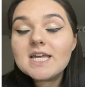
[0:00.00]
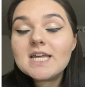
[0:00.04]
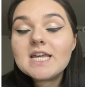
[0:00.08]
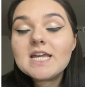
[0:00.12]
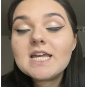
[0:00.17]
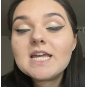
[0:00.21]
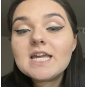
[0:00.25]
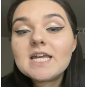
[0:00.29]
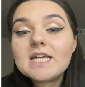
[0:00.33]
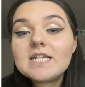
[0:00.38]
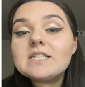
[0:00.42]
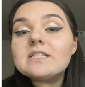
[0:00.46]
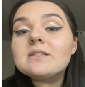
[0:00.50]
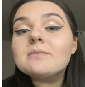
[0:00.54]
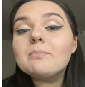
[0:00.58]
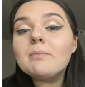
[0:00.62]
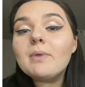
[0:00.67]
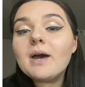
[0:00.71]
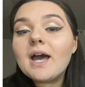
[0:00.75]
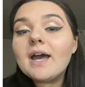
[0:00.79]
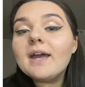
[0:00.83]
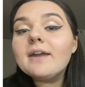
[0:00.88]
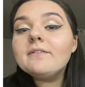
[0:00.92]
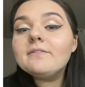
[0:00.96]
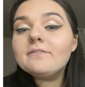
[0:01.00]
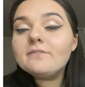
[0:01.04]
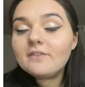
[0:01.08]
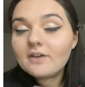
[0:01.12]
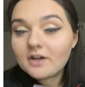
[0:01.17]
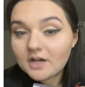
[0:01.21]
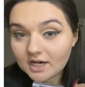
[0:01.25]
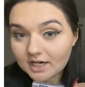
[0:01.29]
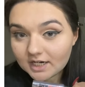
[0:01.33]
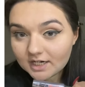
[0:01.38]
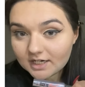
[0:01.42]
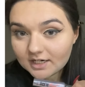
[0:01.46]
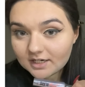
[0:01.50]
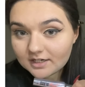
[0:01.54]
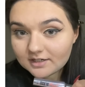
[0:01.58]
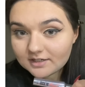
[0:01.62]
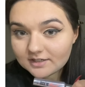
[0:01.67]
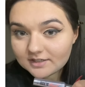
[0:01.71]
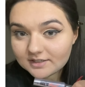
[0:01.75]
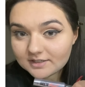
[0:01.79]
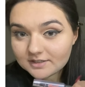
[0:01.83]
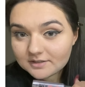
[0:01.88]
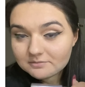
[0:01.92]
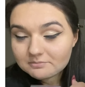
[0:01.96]
is by far
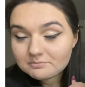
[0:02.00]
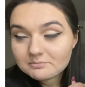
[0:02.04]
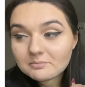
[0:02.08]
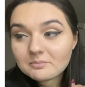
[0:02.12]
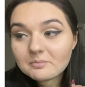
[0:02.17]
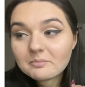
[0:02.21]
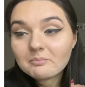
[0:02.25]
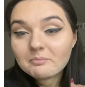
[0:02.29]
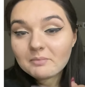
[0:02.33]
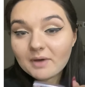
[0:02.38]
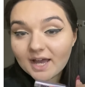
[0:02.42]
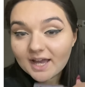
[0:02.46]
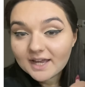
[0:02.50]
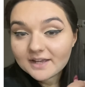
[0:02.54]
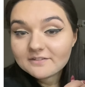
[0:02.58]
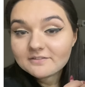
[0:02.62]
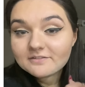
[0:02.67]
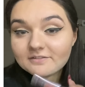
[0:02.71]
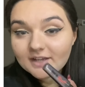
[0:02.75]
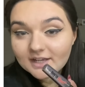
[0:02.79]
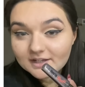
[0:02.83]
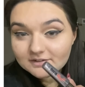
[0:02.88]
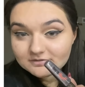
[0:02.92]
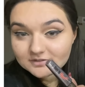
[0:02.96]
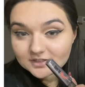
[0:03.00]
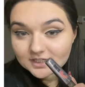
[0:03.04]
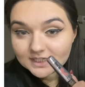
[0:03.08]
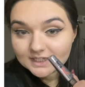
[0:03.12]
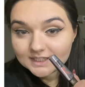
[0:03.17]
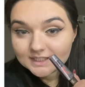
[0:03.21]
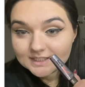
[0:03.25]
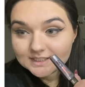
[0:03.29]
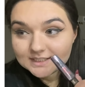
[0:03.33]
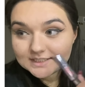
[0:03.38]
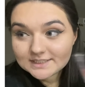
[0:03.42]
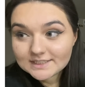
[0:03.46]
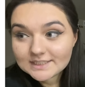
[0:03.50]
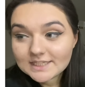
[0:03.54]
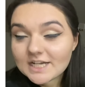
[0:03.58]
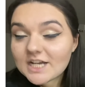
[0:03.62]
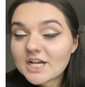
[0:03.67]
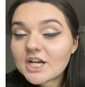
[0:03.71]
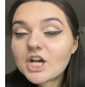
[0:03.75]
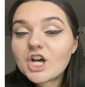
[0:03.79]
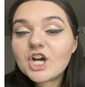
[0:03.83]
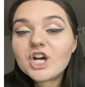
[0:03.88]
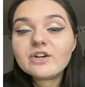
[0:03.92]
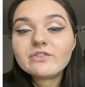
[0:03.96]
my favorite
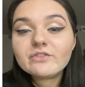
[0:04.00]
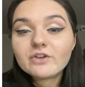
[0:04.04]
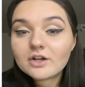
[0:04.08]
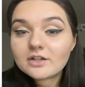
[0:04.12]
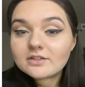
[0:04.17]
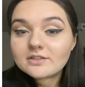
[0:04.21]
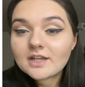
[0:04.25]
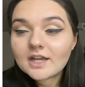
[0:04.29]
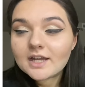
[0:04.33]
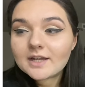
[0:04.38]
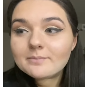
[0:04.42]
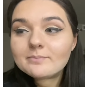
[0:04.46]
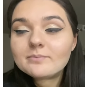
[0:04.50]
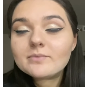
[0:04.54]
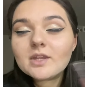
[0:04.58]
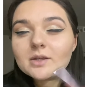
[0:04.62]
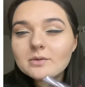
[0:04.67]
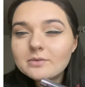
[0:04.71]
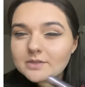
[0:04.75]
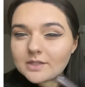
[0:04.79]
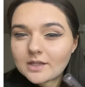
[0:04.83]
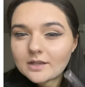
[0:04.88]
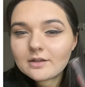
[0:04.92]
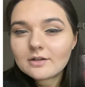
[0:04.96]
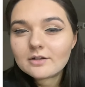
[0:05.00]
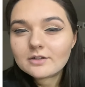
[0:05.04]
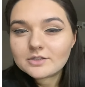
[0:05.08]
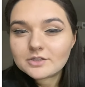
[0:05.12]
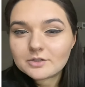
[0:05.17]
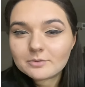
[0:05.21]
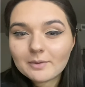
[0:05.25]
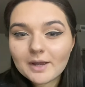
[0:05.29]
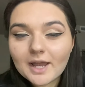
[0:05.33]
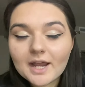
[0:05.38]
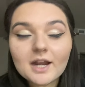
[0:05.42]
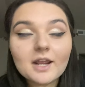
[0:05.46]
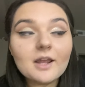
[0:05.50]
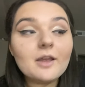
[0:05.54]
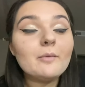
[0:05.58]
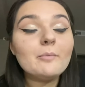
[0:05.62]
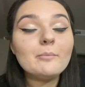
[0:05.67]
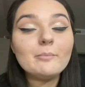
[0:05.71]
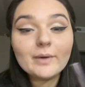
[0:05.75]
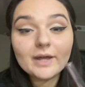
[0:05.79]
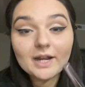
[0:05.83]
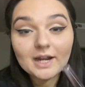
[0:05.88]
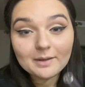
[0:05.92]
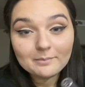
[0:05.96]
of all time. That was a little dramatic,
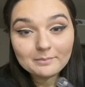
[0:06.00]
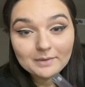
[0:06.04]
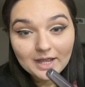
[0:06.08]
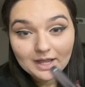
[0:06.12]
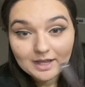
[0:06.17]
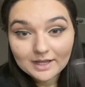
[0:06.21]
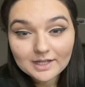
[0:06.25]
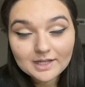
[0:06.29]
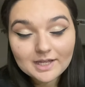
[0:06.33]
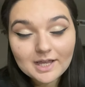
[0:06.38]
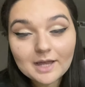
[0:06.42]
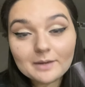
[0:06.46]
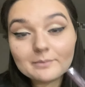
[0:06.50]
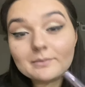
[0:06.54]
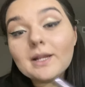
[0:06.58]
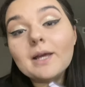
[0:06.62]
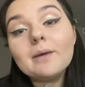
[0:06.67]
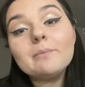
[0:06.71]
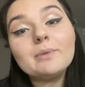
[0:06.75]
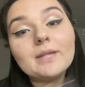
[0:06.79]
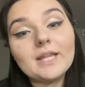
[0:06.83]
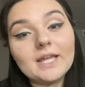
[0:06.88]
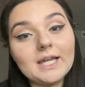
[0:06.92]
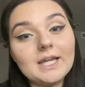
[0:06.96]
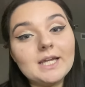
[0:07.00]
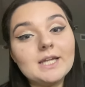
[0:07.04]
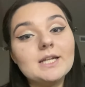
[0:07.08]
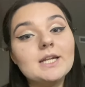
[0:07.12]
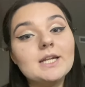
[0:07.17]
but I'm not playing.